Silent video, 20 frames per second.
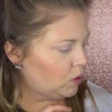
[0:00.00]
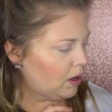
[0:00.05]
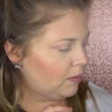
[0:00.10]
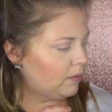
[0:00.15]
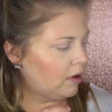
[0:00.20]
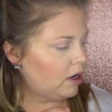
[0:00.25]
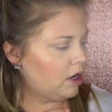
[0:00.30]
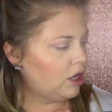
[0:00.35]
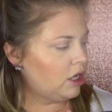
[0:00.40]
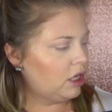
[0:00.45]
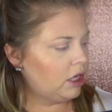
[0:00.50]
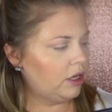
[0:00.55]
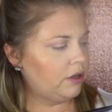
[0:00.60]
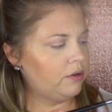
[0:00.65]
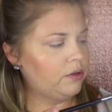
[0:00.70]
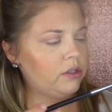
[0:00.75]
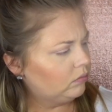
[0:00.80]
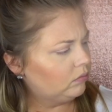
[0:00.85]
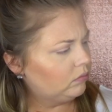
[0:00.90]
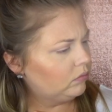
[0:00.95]
one I'm gonna
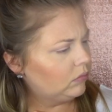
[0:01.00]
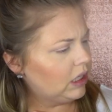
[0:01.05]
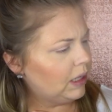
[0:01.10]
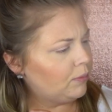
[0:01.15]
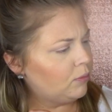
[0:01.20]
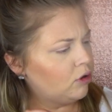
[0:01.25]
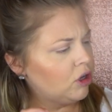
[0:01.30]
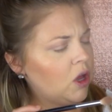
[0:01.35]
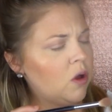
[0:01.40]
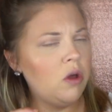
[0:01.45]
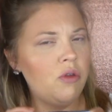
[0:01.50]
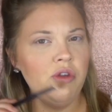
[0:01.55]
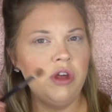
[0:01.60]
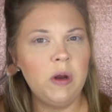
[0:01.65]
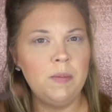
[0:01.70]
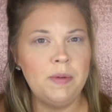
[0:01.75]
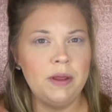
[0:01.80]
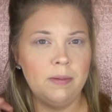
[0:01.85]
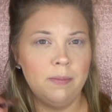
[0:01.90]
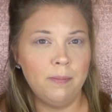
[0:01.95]
use, I'm gonna go a
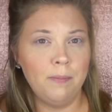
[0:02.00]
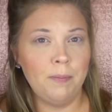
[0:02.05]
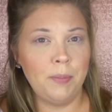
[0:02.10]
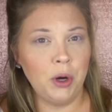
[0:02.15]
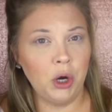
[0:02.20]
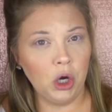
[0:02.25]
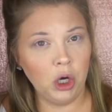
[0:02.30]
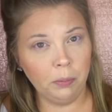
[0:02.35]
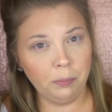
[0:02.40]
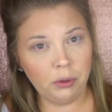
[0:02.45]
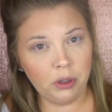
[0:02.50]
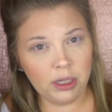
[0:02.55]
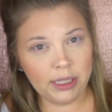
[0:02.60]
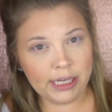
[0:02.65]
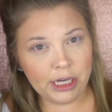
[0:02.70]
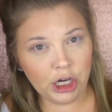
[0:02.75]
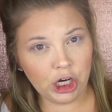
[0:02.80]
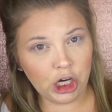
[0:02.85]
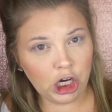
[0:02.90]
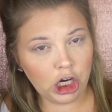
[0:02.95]
little bit
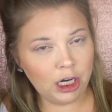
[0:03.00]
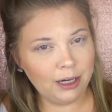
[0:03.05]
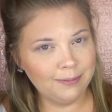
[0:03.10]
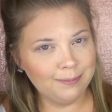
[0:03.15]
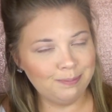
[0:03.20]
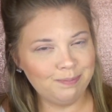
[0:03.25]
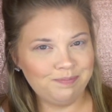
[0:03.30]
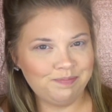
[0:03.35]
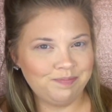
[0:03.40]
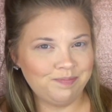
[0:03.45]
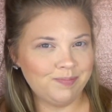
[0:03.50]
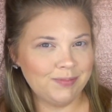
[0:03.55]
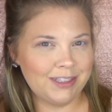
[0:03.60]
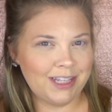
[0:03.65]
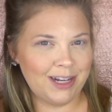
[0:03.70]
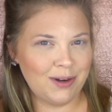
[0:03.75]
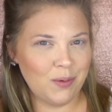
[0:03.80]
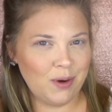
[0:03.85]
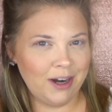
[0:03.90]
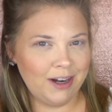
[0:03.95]
purplier. Is
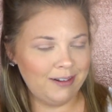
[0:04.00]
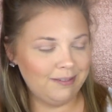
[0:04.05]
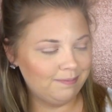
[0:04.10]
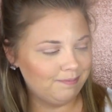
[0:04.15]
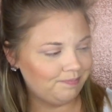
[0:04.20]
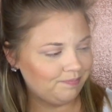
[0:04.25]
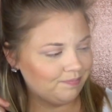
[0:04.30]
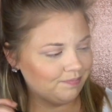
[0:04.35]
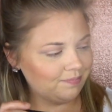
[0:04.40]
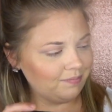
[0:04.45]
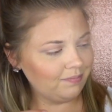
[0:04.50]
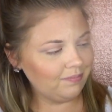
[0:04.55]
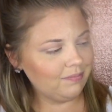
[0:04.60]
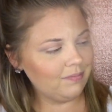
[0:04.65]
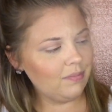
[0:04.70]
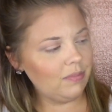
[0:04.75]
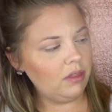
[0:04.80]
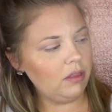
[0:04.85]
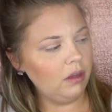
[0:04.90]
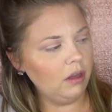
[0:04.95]
that a word?
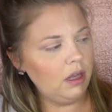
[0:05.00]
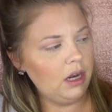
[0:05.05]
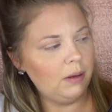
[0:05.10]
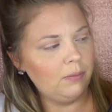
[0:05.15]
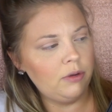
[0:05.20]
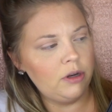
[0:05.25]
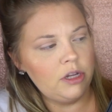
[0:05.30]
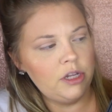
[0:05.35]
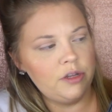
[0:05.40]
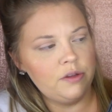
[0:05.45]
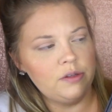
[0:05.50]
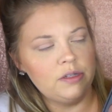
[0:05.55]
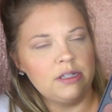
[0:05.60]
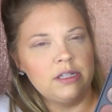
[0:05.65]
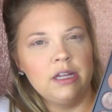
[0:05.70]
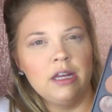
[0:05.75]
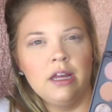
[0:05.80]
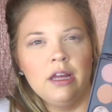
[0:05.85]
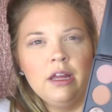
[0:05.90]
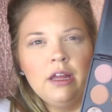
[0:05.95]
I'm gonna
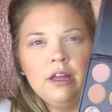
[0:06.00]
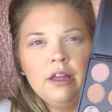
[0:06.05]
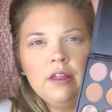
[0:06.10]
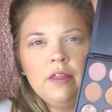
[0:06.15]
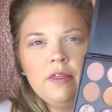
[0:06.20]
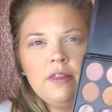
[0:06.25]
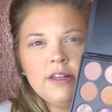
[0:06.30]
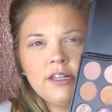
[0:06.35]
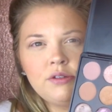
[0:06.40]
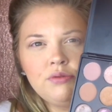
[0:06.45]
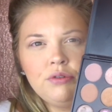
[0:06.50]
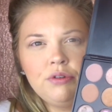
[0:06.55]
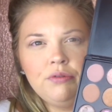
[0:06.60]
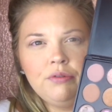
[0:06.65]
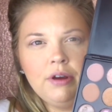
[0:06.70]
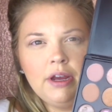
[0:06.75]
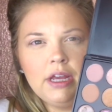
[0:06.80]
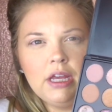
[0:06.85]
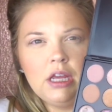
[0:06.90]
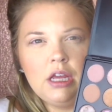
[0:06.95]
use this one
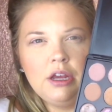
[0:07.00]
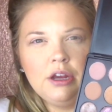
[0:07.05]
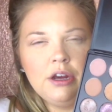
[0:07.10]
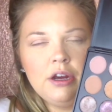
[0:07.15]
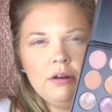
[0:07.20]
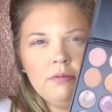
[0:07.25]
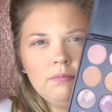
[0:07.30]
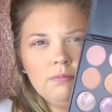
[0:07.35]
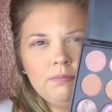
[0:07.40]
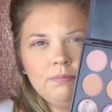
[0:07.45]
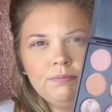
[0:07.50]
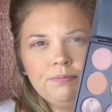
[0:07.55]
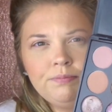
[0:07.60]
right here.